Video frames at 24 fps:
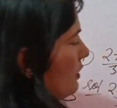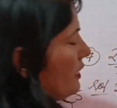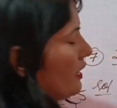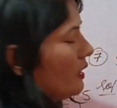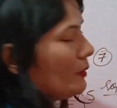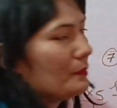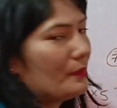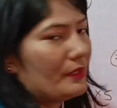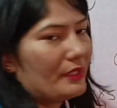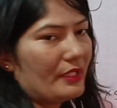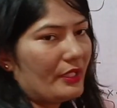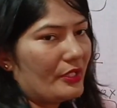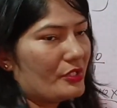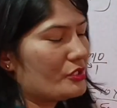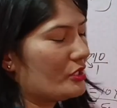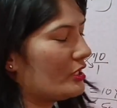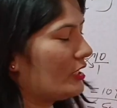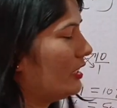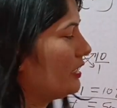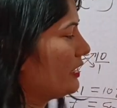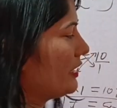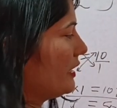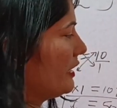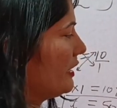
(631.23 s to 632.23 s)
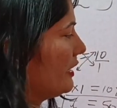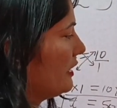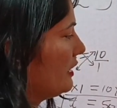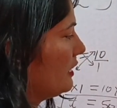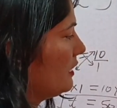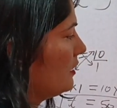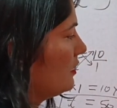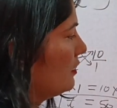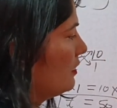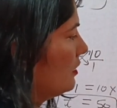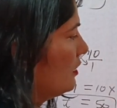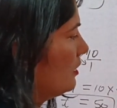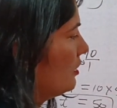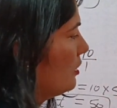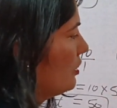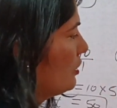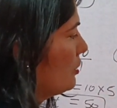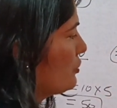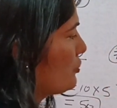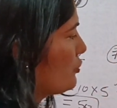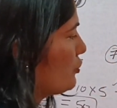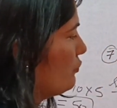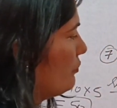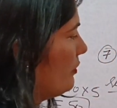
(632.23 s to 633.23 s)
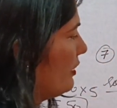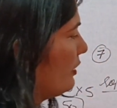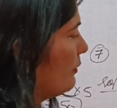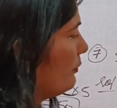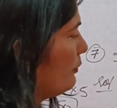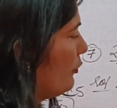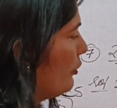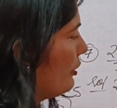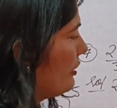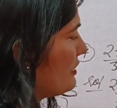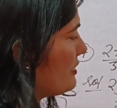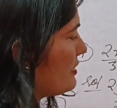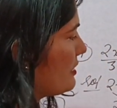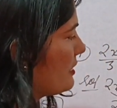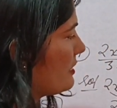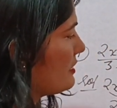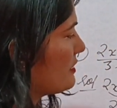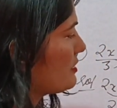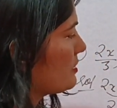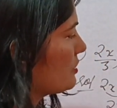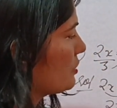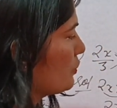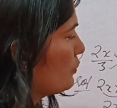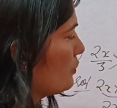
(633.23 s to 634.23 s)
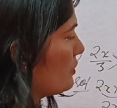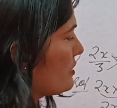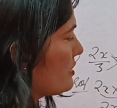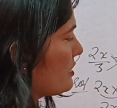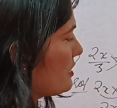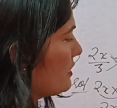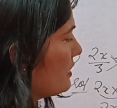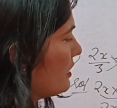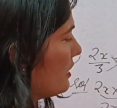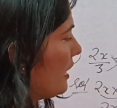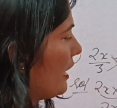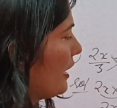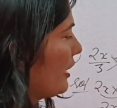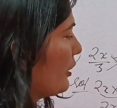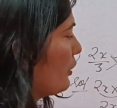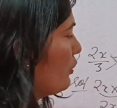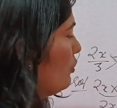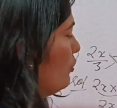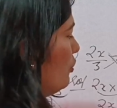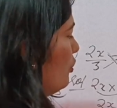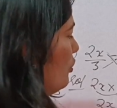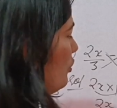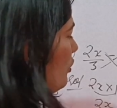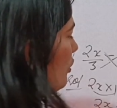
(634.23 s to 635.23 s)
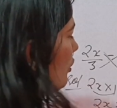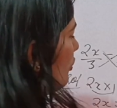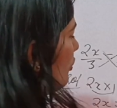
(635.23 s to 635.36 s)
multiplication again. So 1.6, you see the arrow,